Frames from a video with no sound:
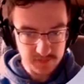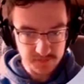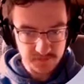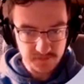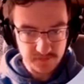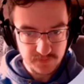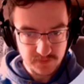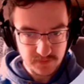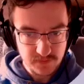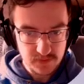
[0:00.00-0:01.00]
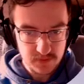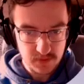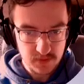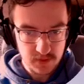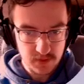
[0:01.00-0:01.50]

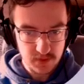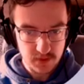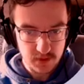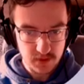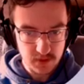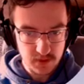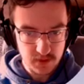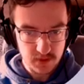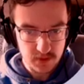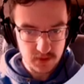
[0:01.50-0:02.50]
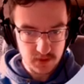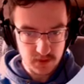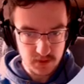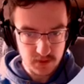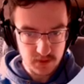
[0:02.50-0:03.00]
No one is speaking in this clip.